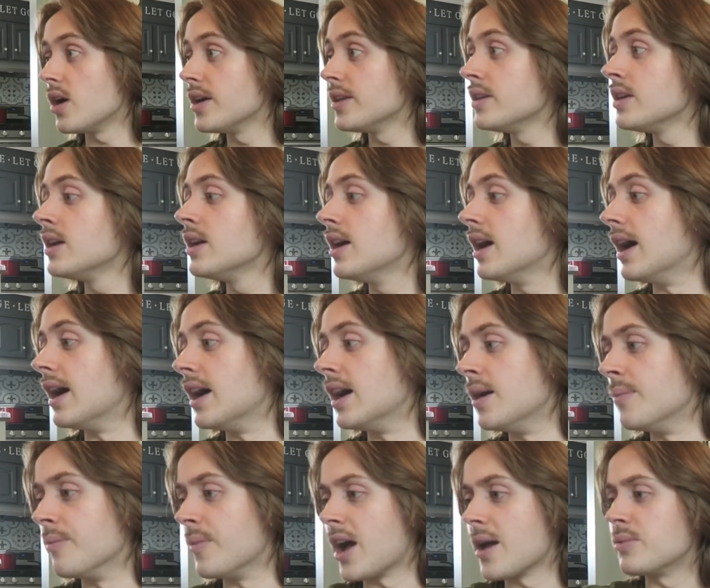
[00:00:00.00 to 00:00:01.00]
one.
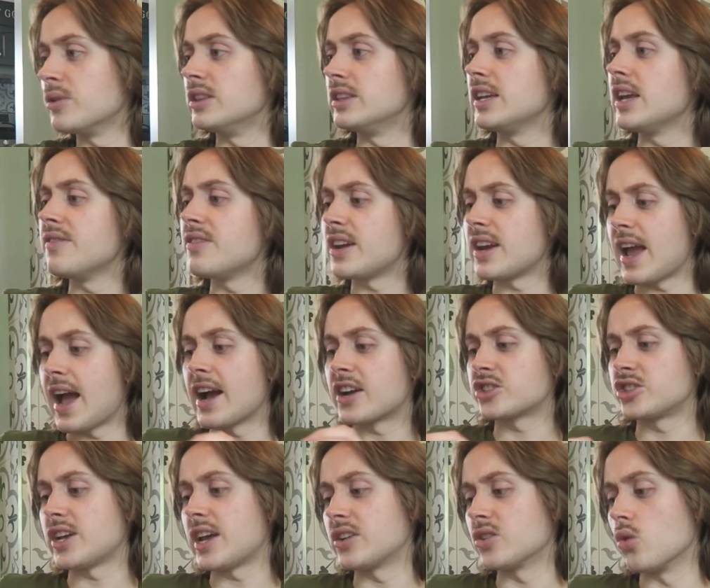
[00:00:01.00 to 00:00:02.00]
I believe that I
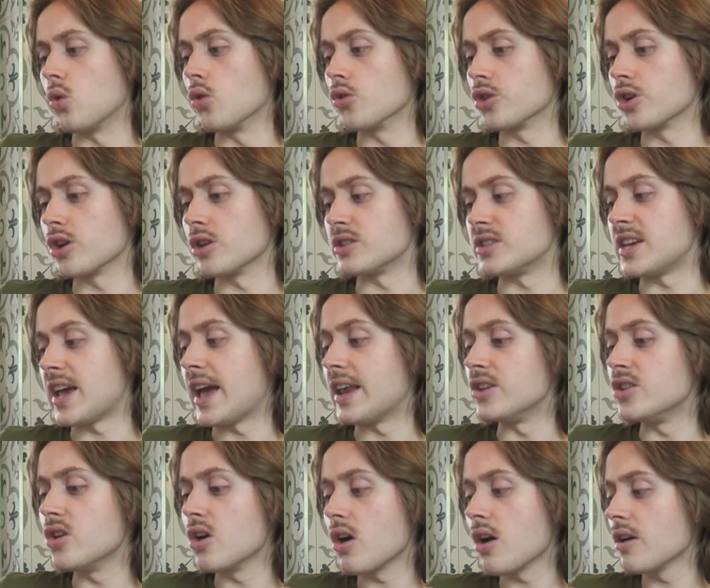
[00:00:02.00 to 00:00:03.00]
actually had to order
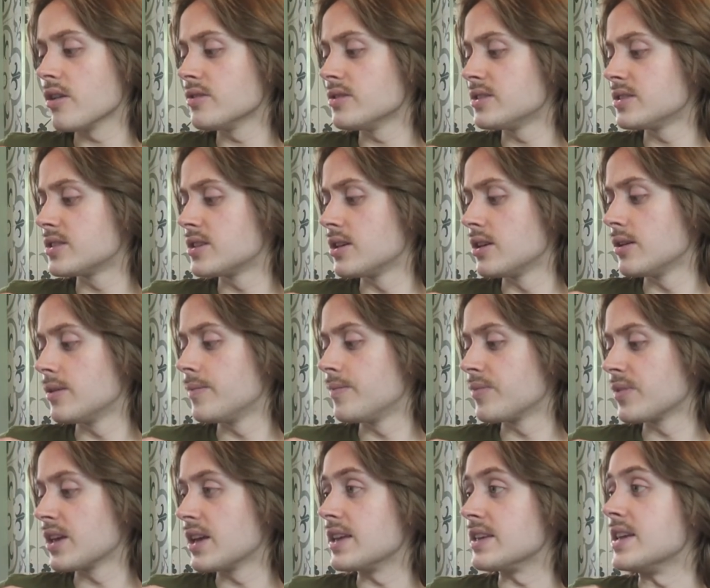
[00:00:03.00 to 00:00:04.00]
10 yards.
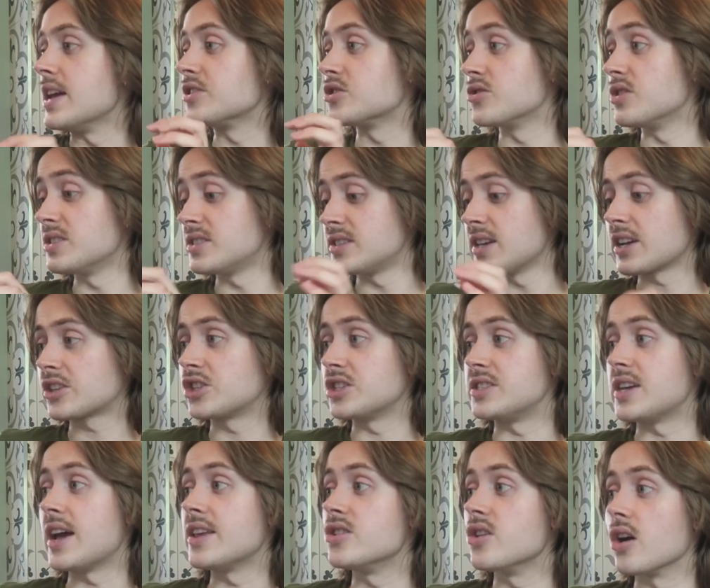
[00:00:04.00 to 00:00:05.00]
Yeah, so this is actually
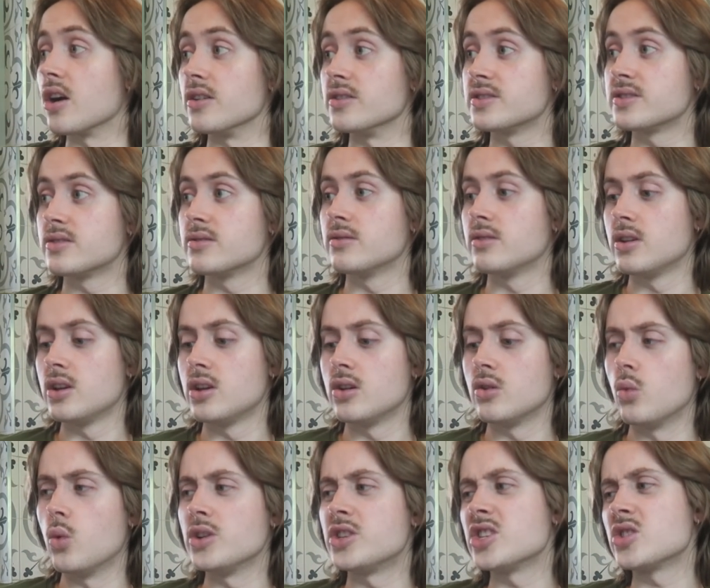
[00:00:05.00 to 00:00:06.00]
10 yards.
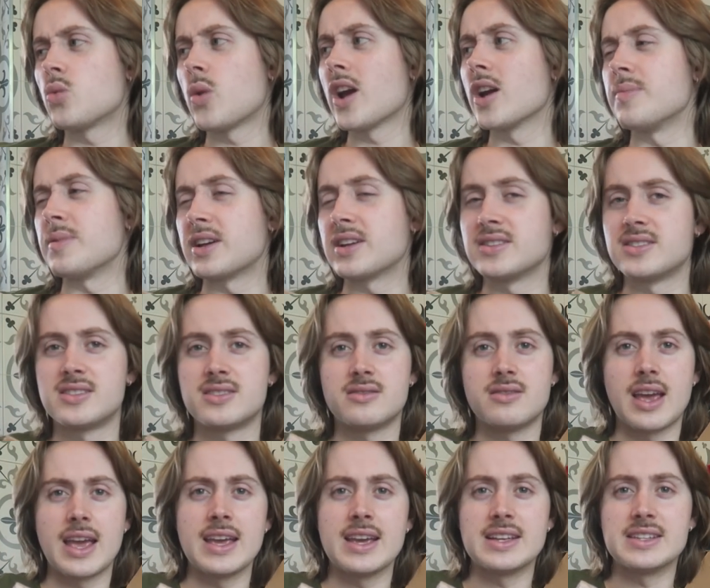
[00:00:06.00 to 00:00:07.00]
Which is weird because
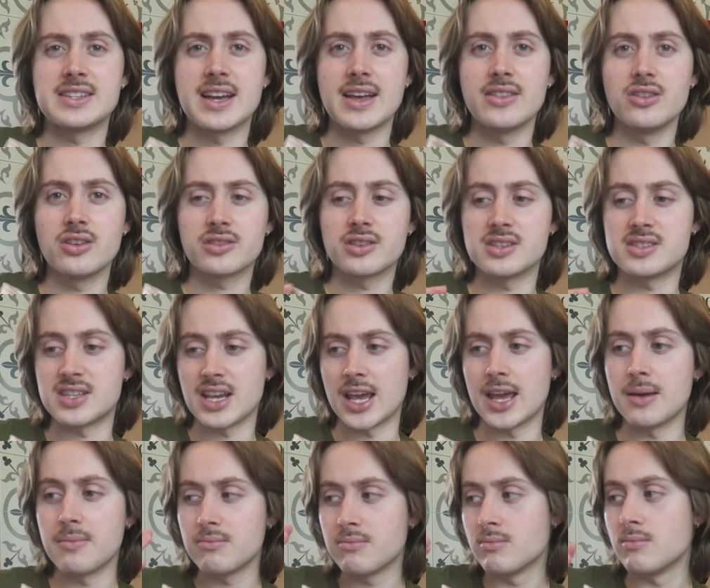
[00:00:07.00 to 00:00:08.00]
8 and 10 look the
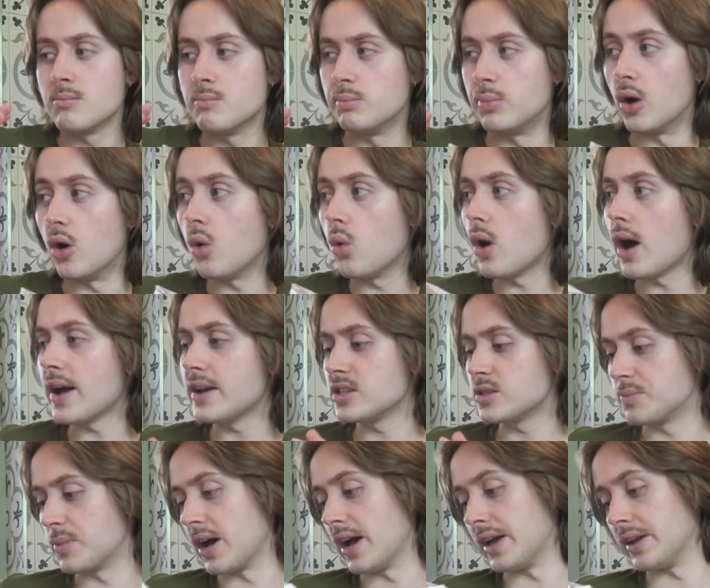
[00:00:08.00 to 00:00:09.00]
same bolt-wise,
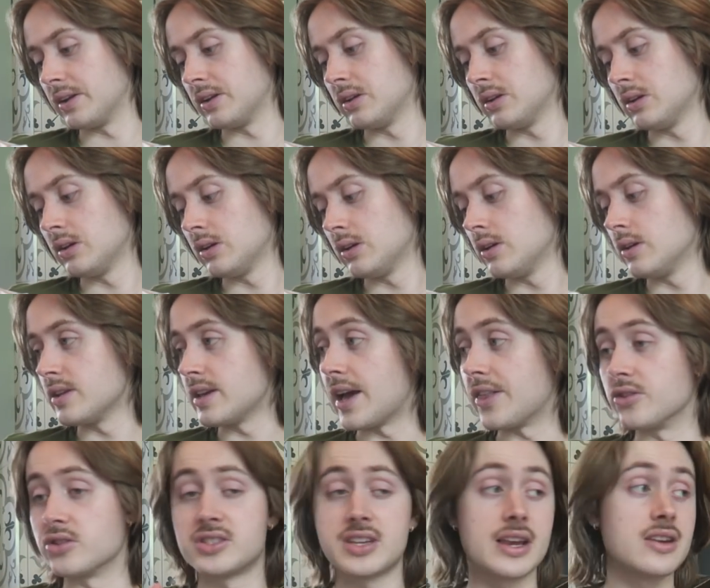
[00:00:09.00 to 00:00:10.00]
but yeah,
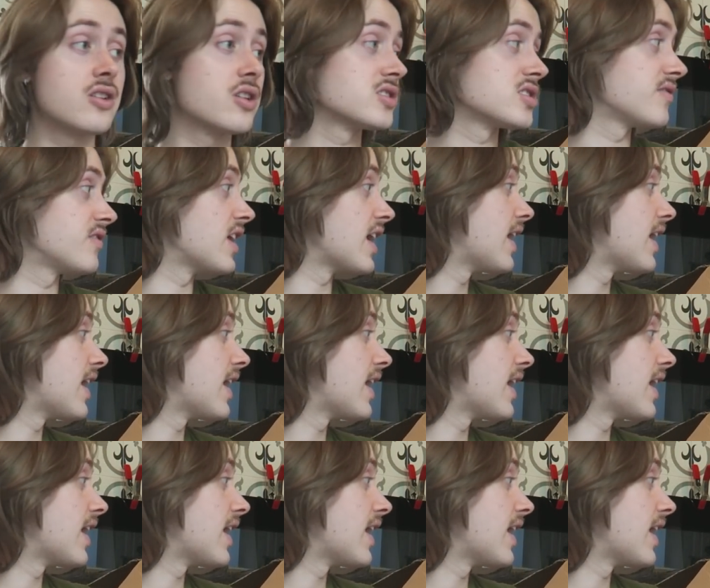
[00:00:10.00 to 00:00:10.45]
there's 10 yards of